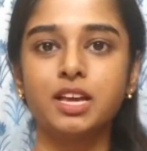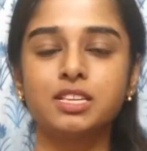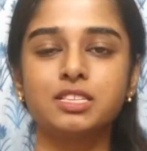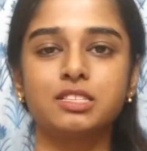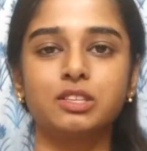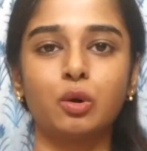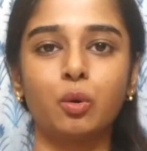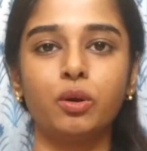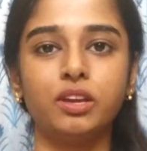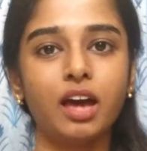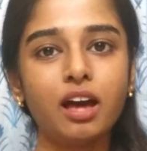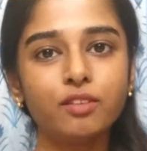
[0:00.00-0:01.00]
So
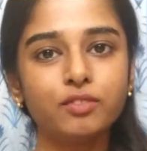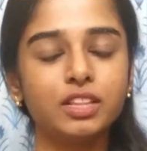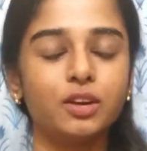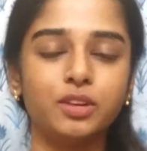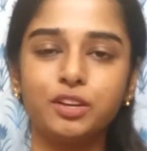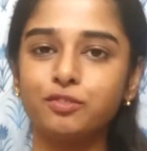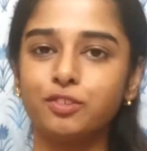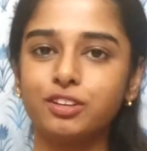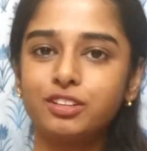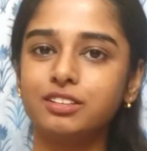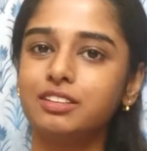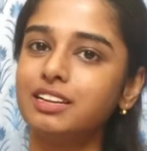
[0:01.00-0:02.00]
yeah, without any
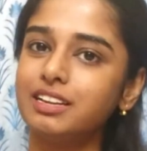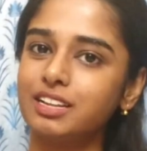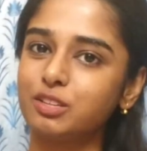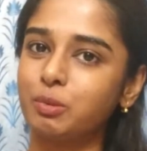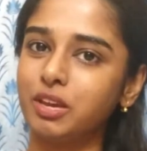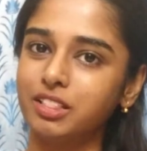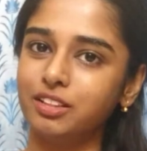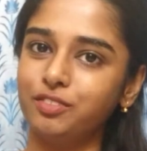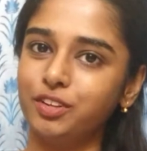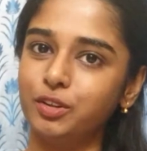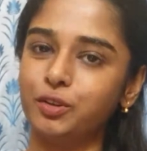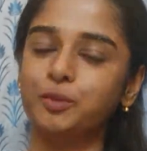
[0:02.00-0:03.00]
further delay, let's begin the
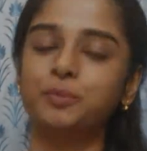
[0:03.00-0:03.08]
video.